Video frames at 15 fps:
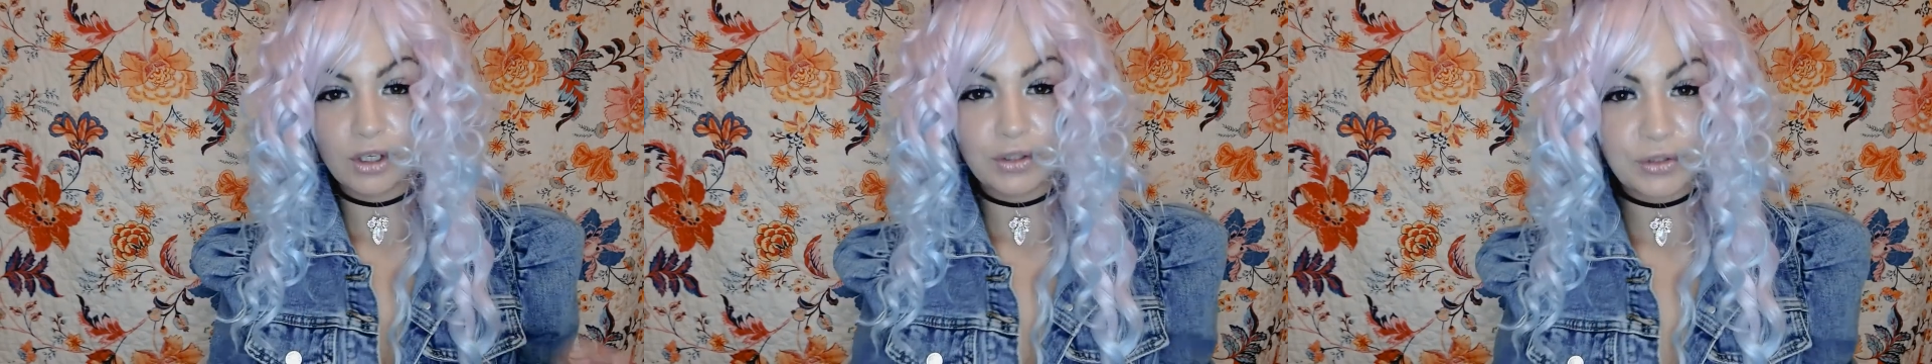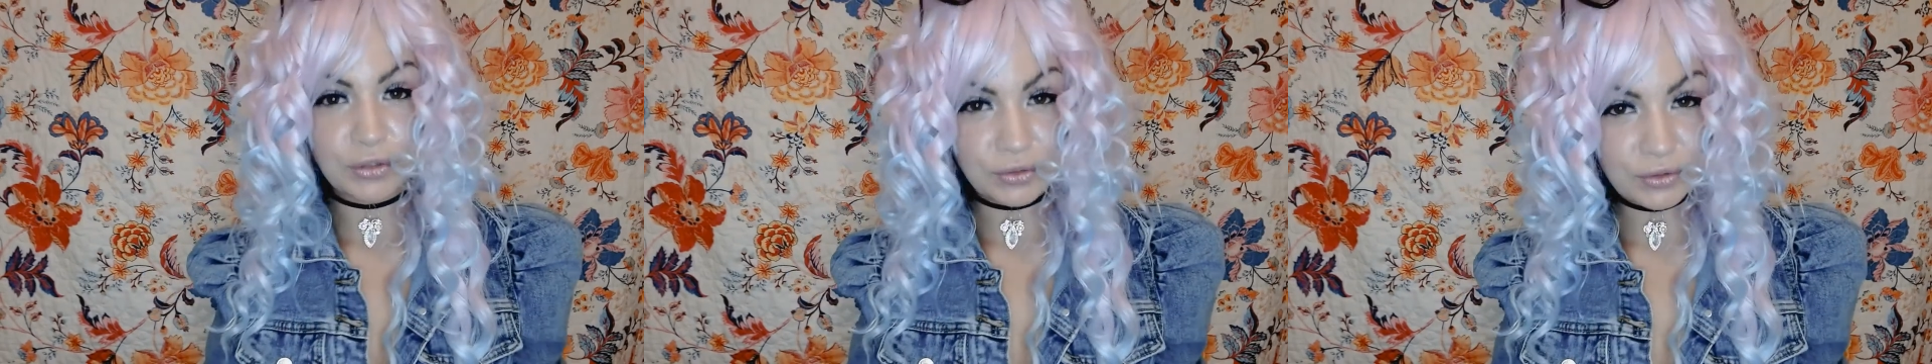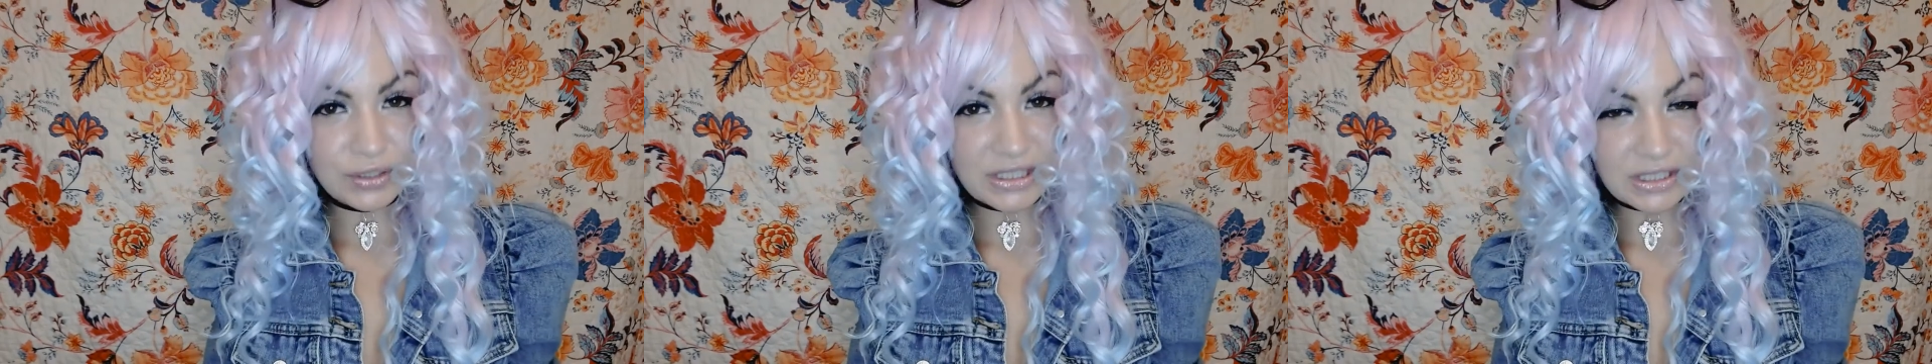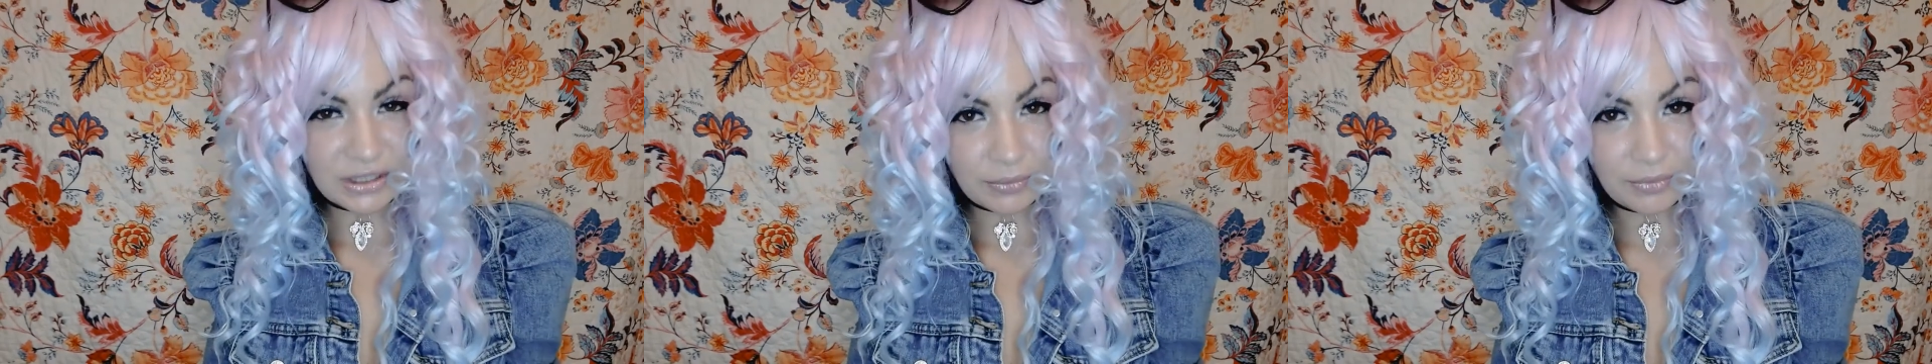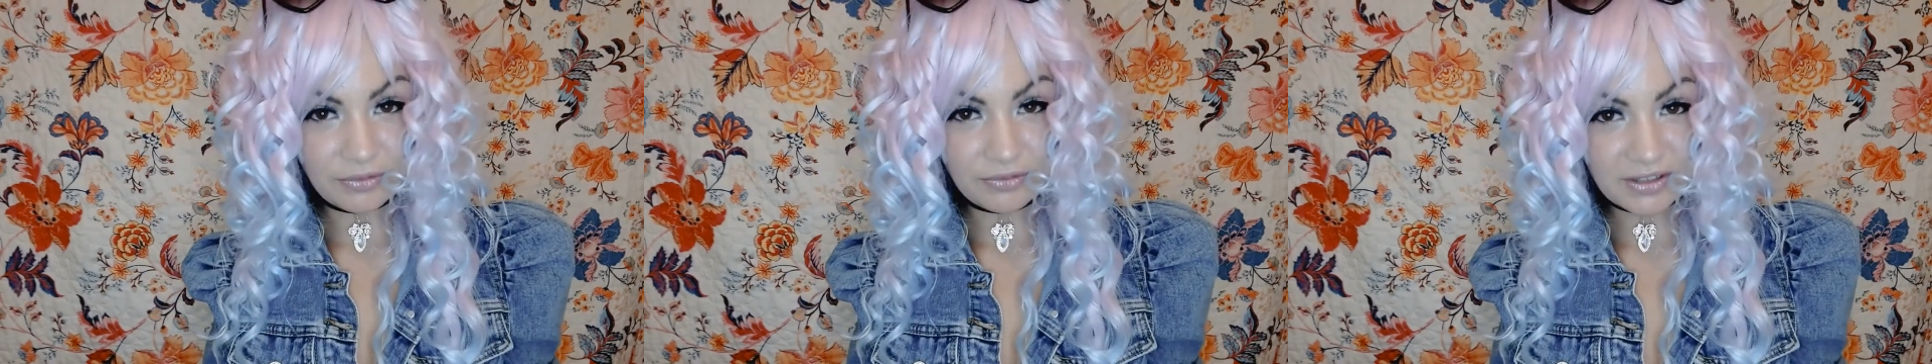do see
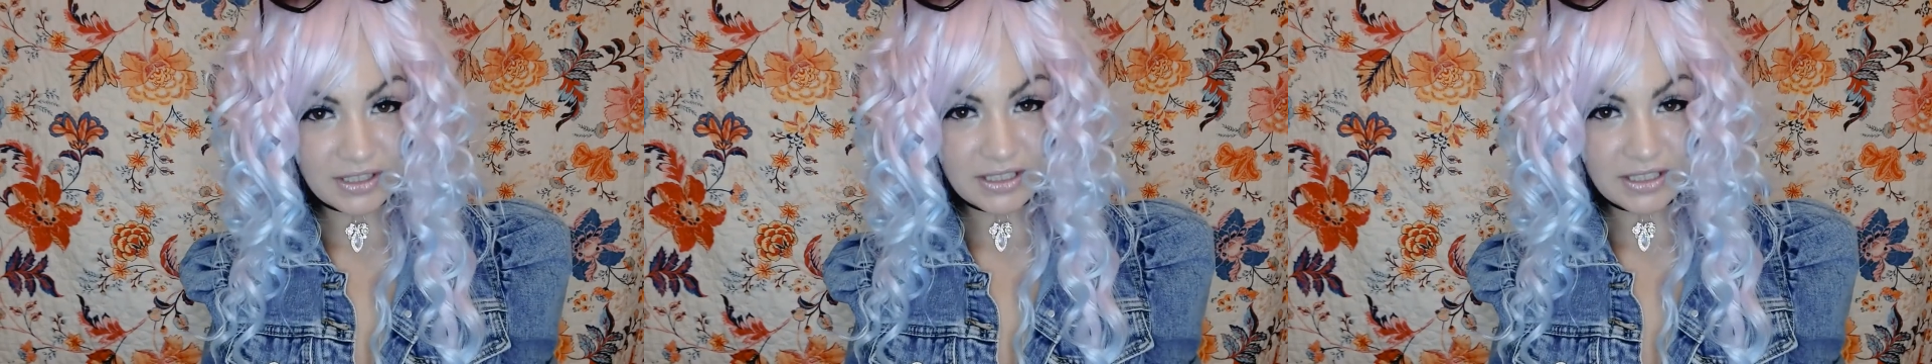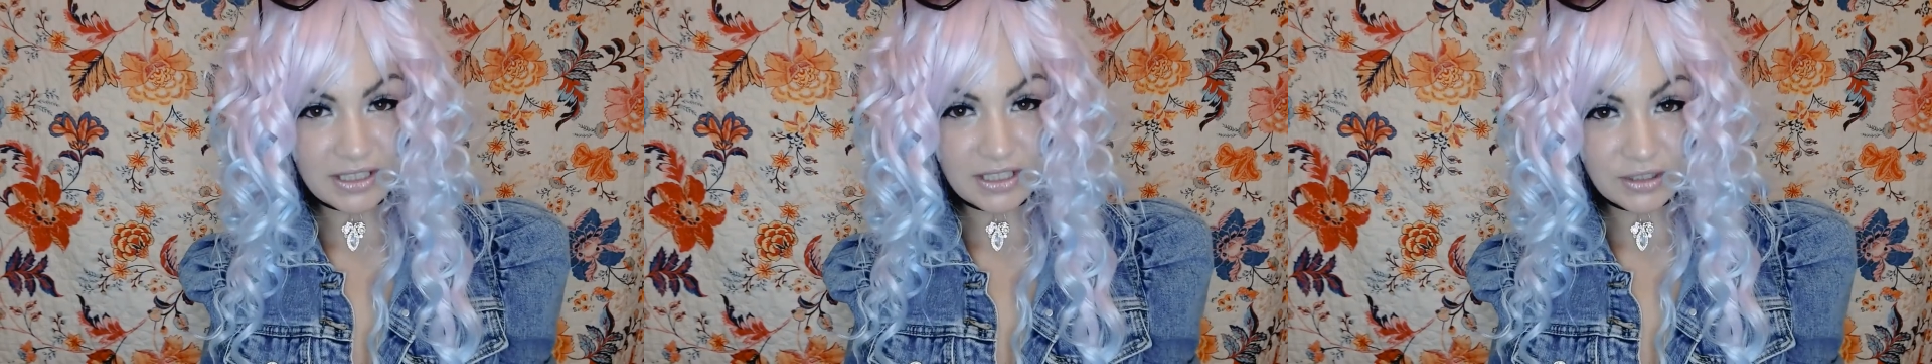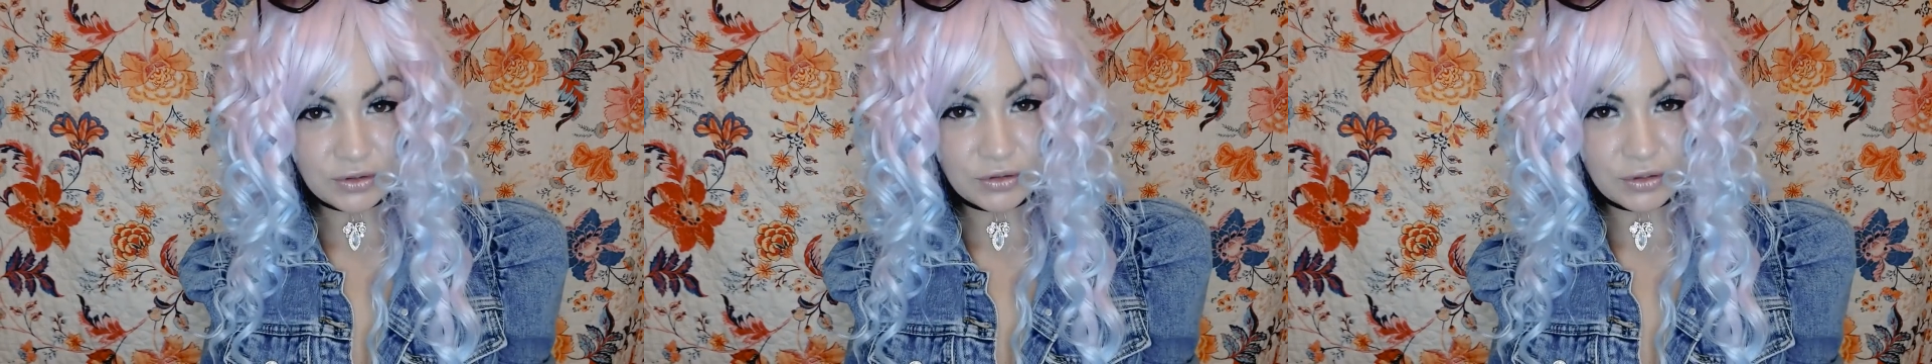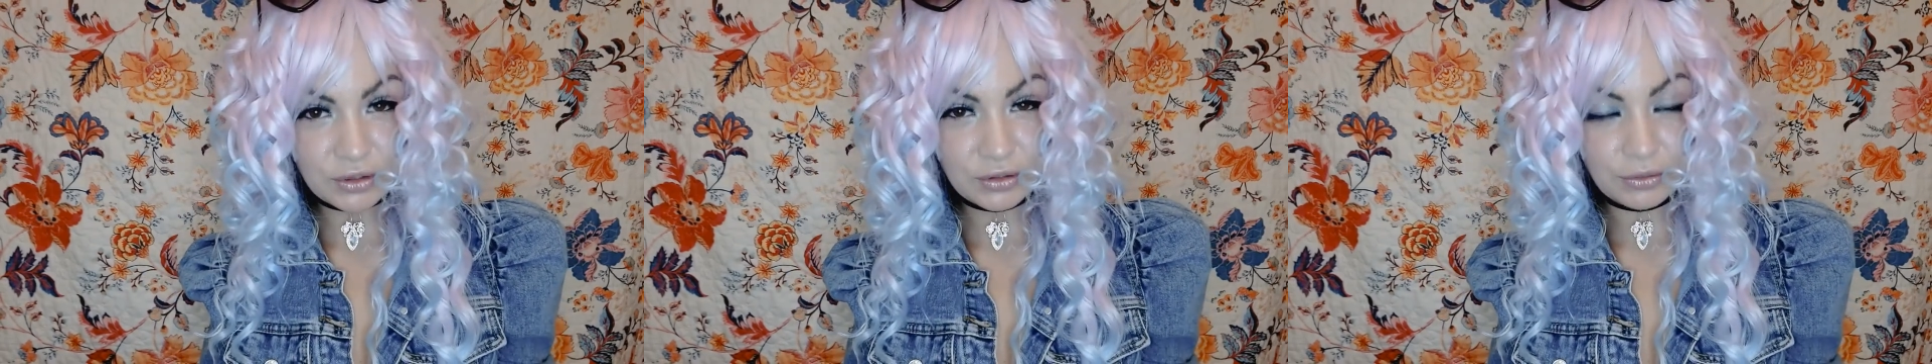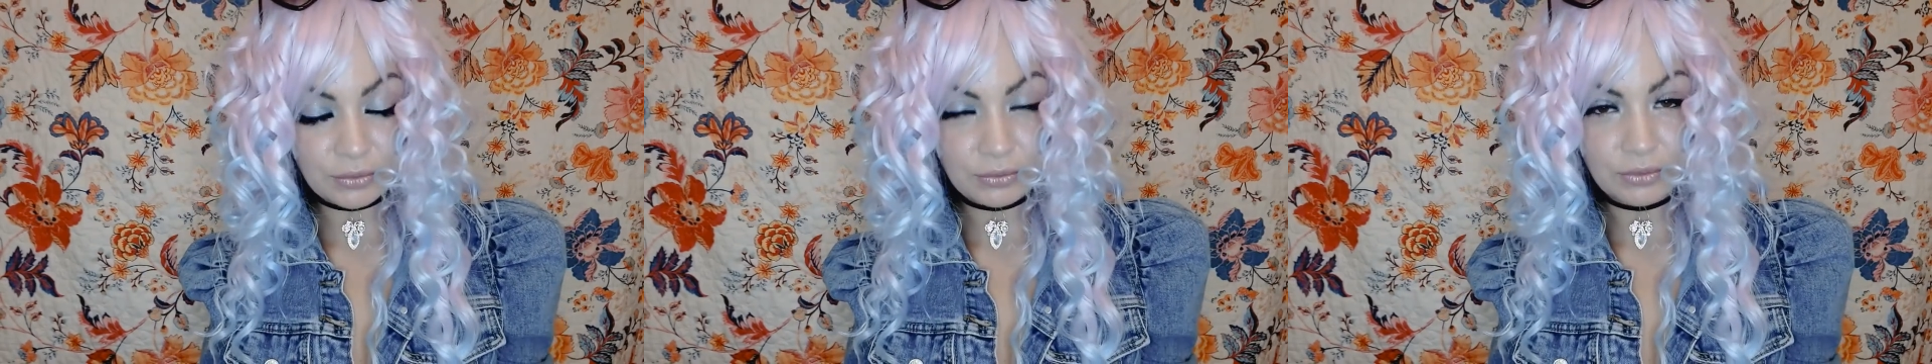some of these things
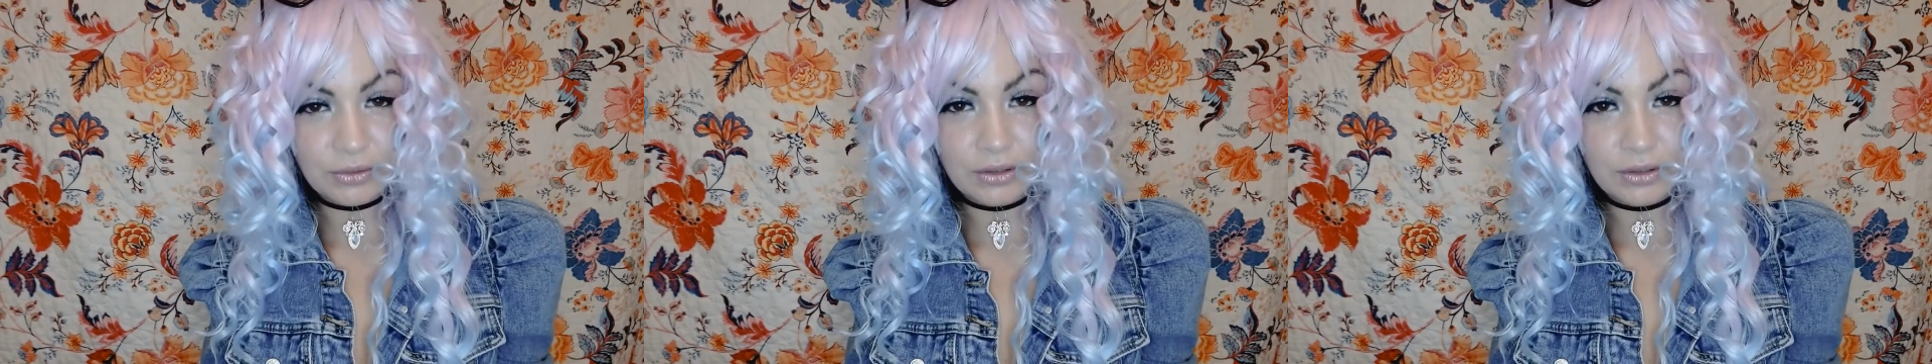too.